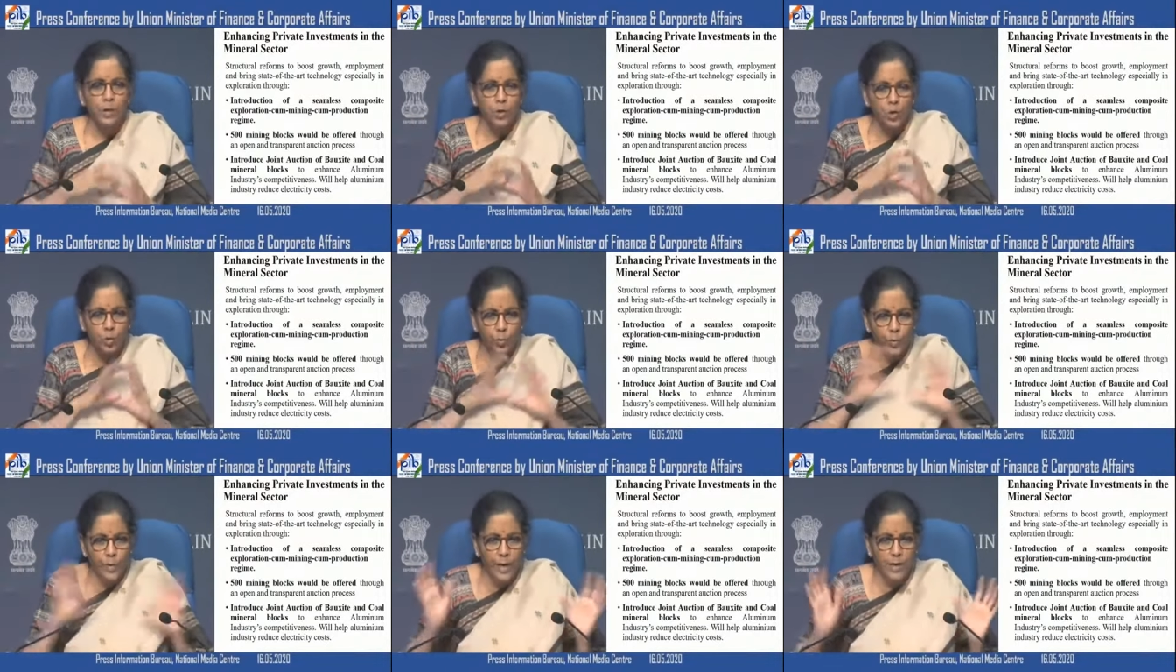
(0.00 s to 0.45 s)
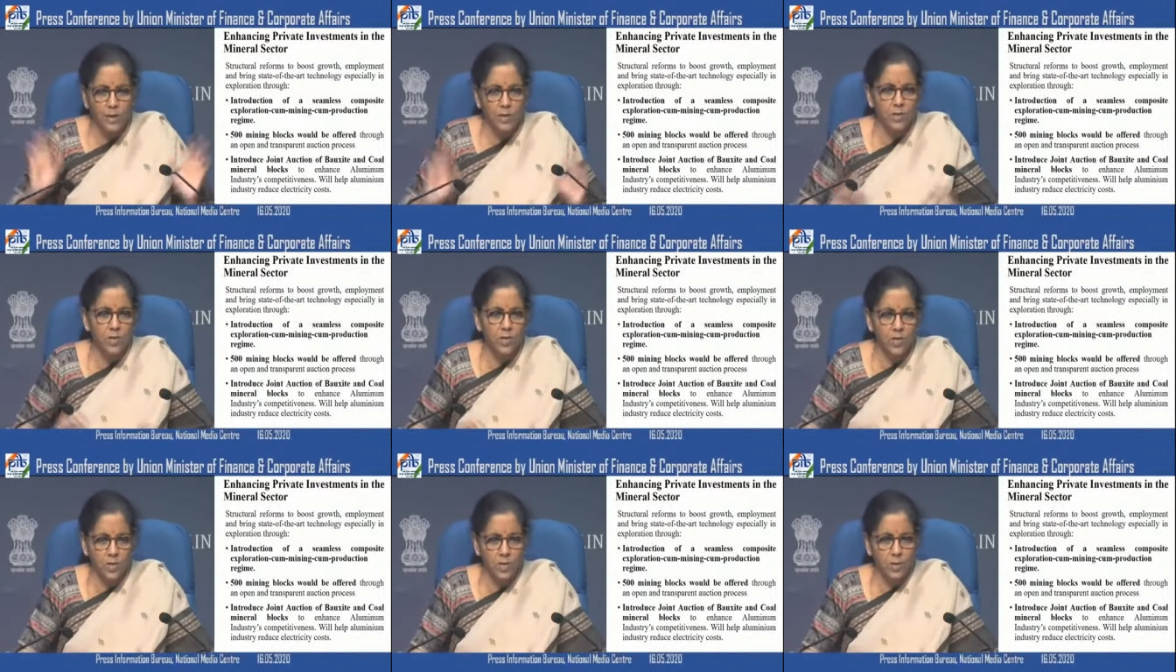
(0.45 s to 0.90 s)
So that
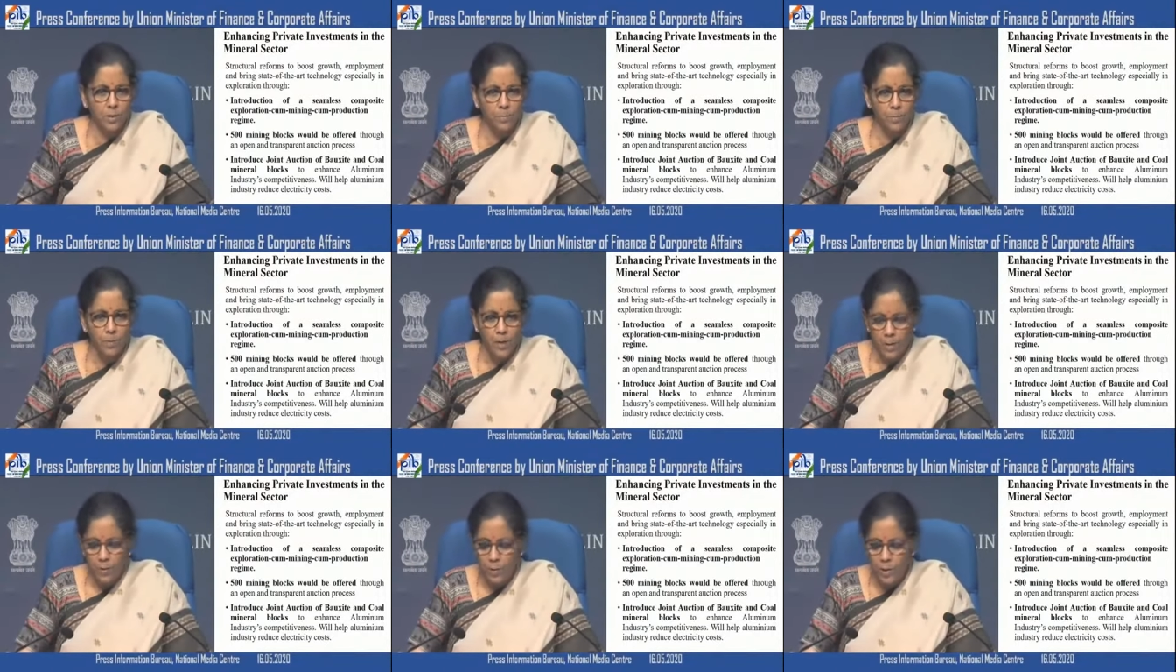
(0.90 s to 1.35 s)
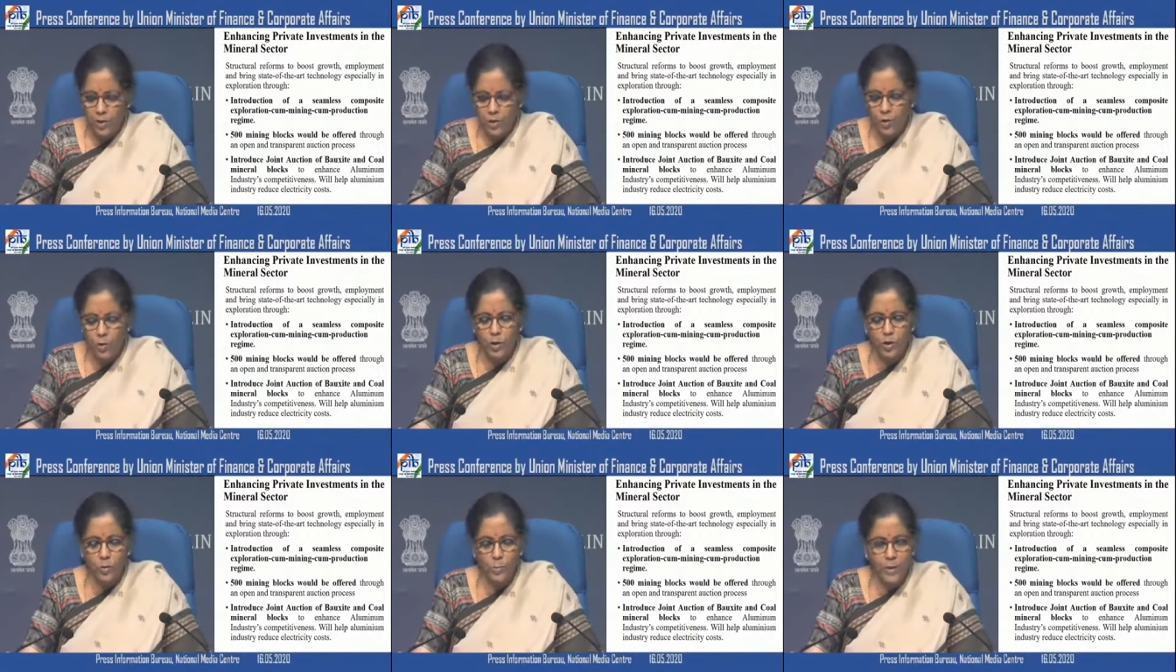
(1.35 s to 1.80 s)
system is
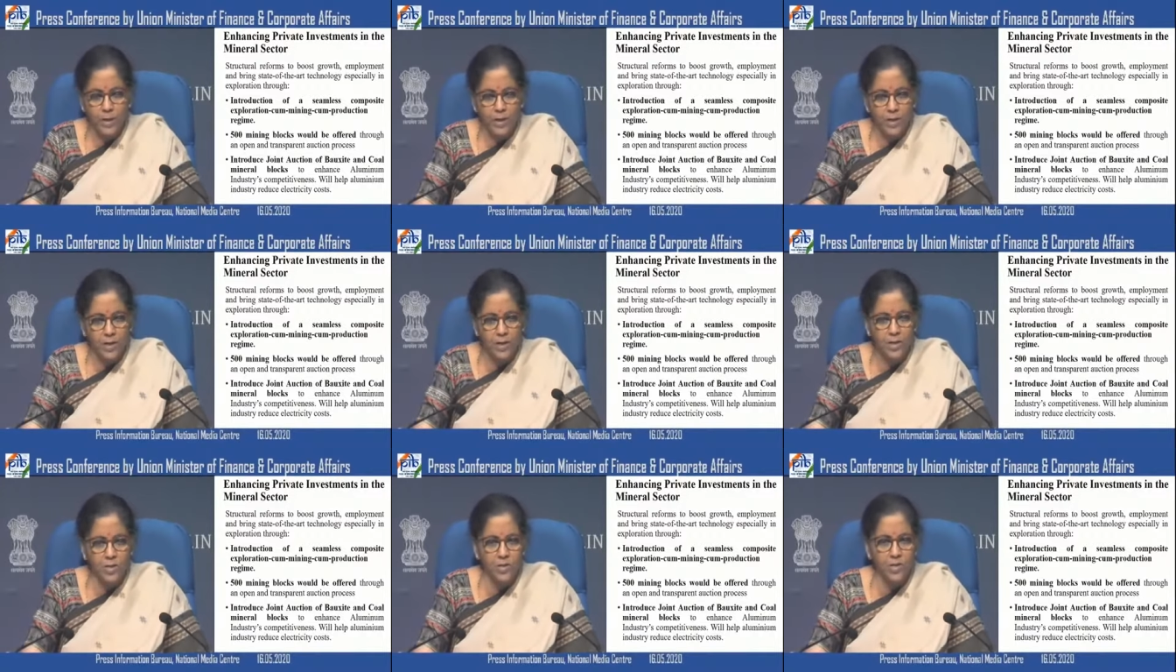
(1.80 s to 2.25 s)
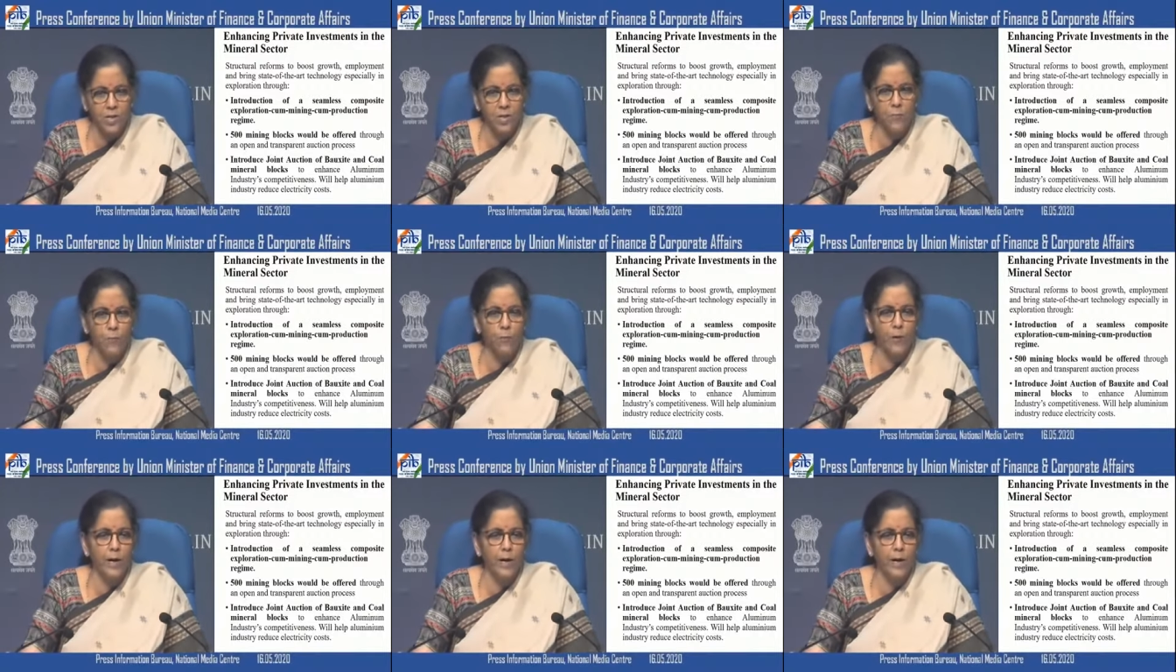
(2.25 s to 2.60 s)
going to make it easy.